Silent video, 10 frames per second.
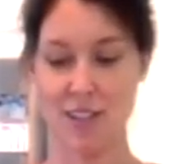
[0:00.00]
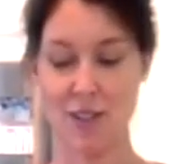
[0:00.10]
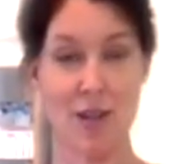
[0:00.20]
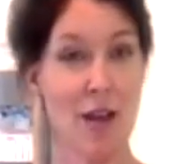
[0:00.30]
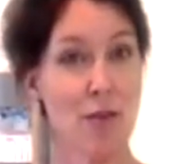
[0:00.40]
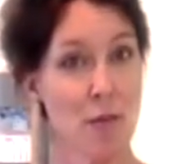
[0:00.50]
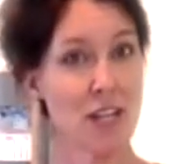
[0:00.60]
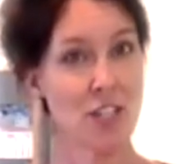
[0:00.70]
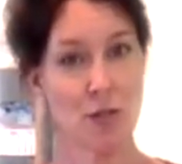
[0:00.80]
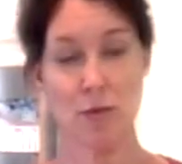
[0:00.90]
So now that
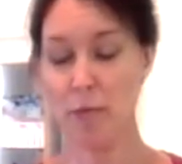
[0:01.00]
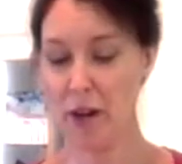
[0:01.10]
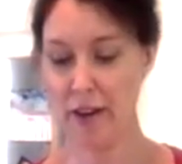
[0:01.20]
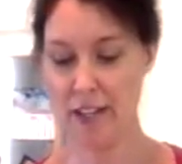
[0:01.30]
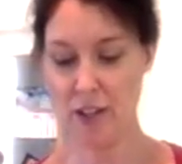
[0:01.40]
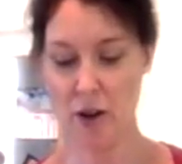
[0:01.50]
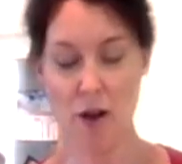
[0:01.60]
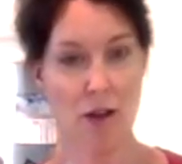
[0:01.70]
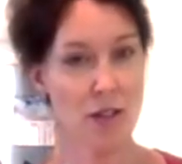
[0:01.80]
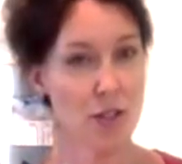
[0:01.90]
my Juneberries are
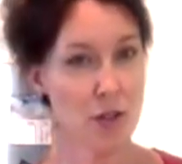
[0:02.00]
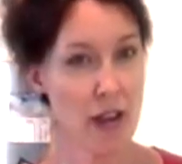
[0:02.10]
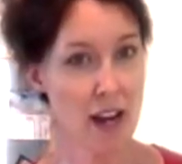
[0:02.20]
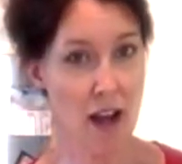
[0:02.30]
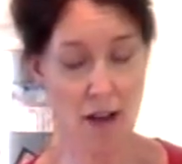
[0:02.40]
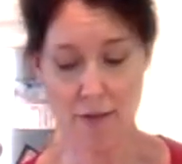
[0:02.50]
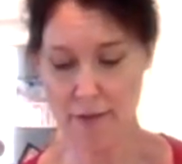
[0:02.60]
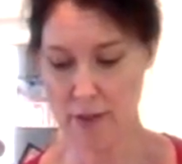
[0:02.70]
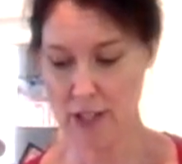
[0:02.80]
all dried off,